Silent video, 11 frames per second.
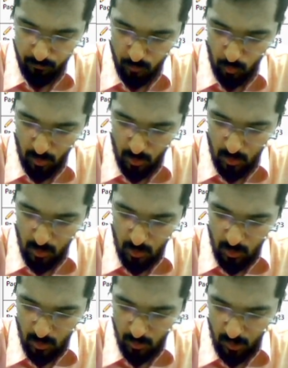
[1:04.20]
Okay,
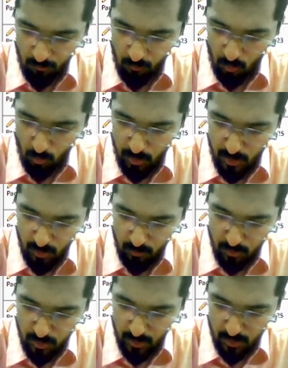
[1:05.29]
graph of the quadratic equation
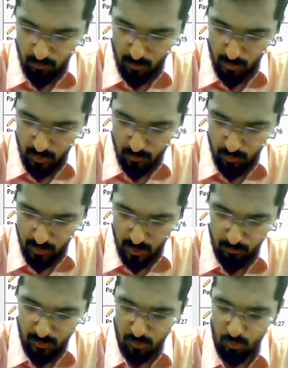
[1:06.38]
x square minus 4. That
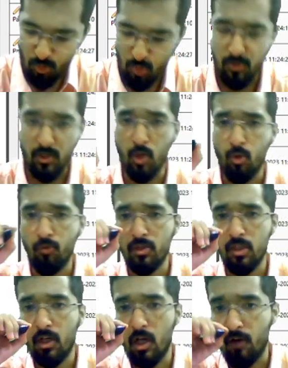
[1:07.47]
means you should be thorough with the
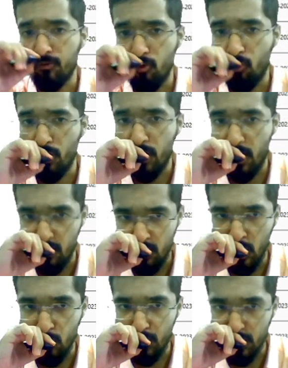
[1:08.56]
graphs of quadratic
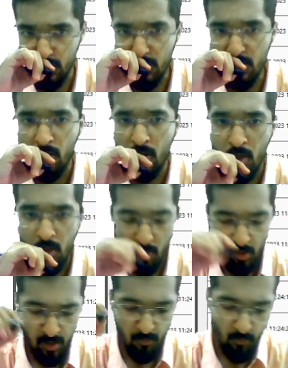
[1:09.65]
equations.
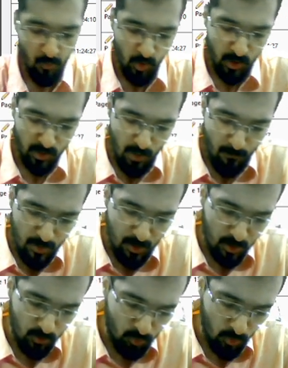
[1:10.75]
Okay, what are the
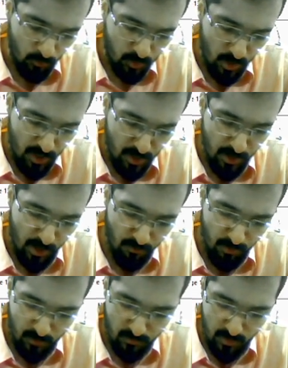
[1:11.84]
applications of studying
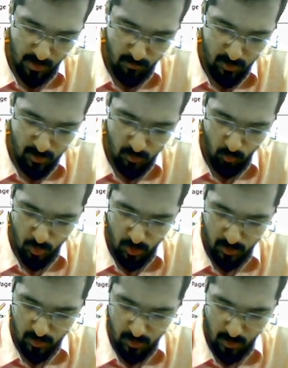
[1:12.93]
derivatives? That means questions
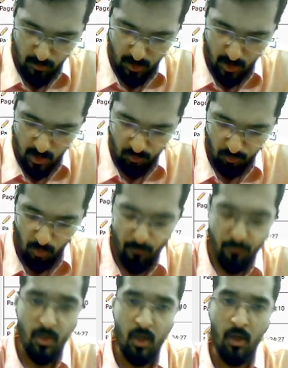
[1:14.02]
can be asked from
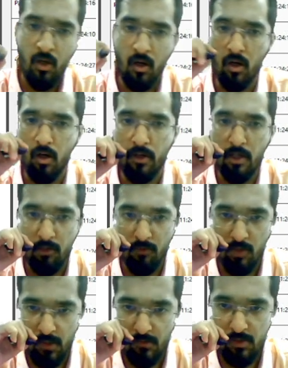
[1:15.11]

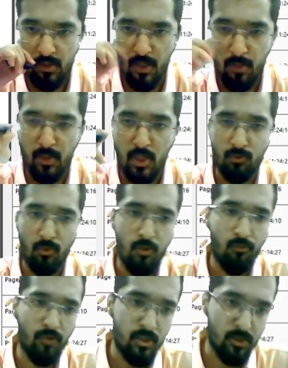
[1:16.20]
derivatives. They can be asked from
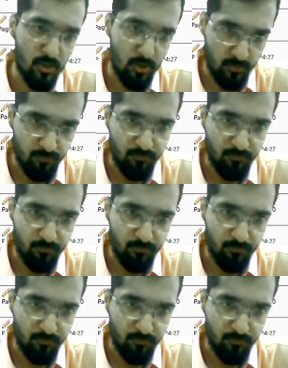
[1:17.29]
differentiation.